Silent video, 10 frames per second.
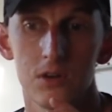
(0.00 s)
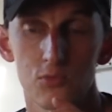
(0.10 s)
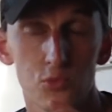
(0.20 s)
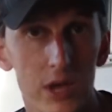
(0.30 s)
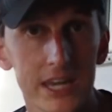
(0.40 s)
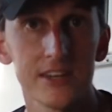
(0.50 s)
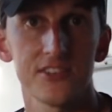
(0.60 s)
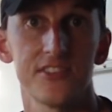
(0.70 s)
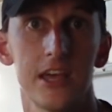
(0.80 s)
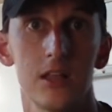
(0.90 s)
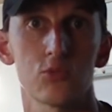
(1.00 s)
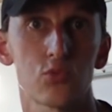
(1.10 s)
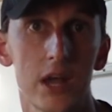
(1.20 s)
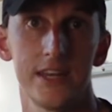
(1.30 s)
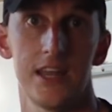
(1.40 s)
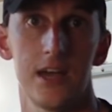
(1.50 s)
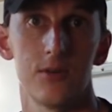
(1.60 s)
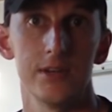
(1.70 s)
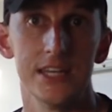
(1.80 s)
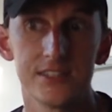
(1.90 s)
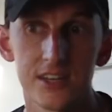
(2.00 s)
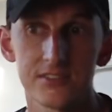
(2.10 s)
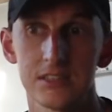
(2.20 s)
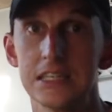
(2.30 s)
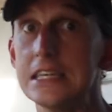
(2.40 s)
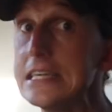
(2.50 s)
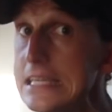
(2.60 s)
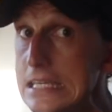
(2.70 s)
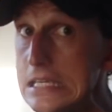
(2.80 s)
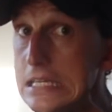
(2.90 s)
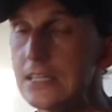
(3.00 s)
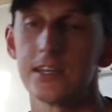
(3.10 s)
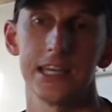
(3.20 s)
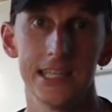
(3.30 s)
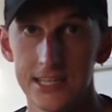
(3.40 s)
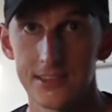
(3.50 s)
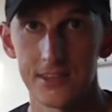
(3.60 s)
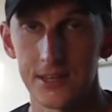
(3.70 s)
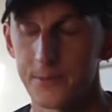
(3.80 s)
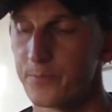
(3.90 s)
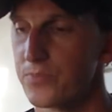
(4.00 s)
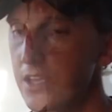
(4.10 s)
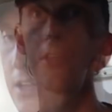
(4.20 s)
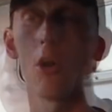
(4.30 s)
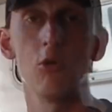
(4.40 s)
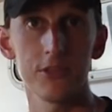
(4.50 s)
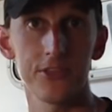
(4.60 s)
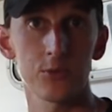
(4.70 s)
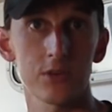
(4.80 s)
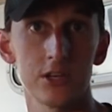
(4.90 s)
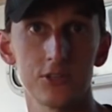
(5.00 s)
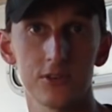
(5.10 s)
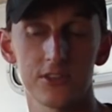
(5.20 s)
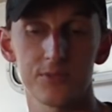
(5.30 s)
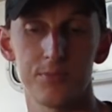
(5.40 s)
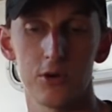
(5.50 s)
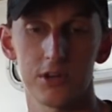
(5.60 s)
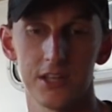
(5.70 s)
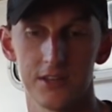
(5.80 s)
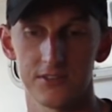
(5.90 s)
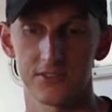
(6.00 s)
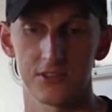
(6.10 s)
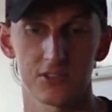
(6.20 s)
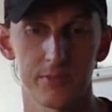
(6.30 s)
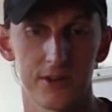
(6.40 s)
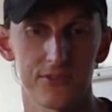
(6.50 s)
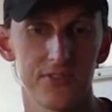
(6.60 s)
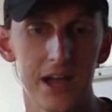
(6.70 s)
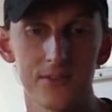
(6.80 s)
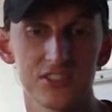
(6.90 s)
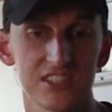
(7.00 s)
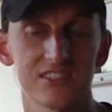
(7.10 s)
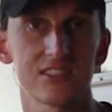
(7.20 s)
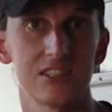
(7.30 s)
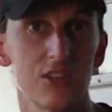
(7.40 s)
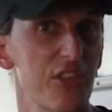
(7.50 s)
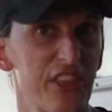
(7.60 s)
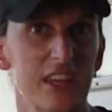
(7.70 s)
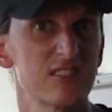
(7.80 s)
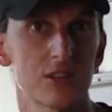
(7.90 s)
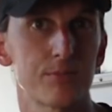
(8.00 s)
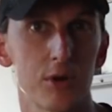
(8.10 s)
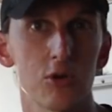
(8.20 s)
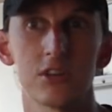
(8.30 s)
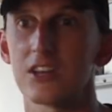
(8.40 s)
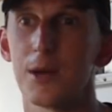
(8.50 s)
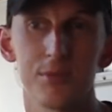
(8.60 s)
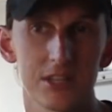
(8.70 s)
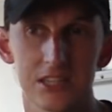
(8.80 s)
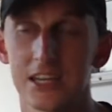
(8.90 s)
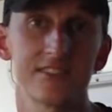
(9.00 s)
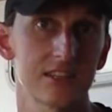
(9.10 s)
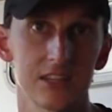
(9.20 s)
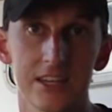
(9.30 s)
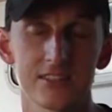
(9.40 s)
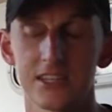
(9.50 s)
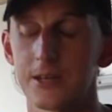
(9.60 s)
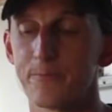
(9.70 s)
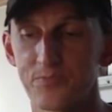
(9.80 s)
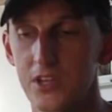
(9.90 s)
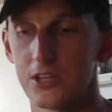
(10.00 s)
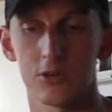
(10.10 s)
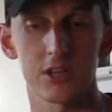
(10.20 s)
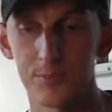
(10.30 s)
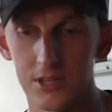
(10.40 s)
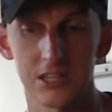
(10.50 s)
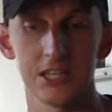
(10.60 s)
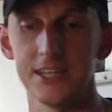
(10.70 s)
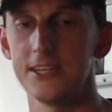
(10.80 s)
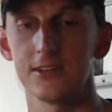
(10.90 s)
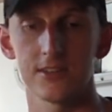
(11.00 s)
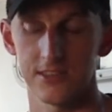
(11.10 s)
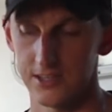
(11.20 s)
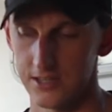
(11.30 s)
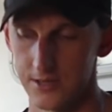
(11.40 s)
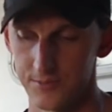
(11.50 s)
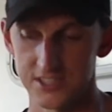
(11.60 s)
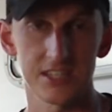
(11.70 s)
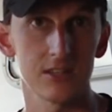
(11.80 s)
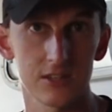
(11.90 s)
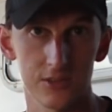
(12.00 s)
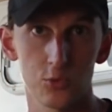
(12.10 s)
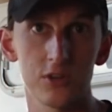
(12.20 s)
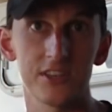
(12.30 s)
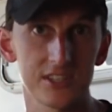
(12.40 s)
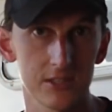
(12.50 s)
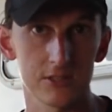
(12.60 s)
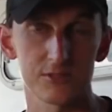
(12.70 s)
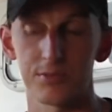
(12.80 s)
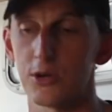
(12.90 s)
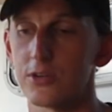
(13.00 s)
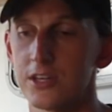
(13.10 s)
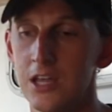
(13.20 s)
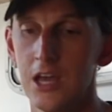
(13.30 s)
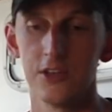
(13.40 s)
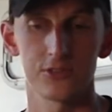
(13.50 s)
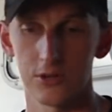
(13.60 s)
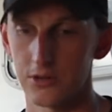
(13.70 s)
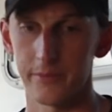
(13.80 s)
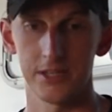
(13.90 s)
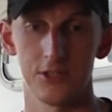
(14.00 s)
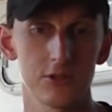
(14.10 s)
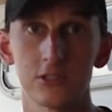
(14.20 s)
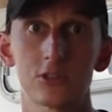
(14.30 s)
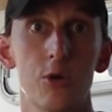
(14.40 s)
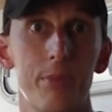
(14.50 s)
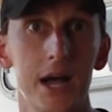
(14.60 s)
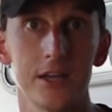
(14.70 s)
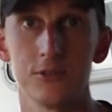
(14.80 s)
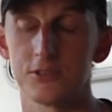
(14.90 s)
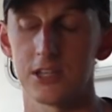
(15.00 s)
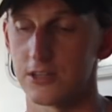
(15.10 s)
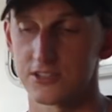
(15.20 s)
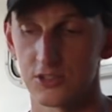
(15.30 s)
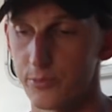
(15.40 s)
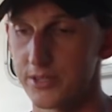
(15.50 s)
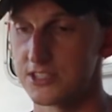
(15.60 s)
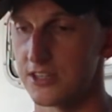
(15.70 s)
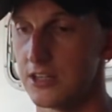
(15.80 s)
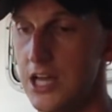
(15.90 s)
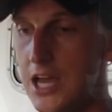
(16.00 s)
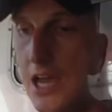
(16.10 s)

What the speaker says: ready to sail right now. It doesn't need anything. The only thing we're going to do to this boat is there's about 5 or 6 little things that are broken. A couple of, like I said, you know, a cleat here, the tiller, the wooden tiller is broken. So I mean, you can just go buy a new tiller. It's no big deal.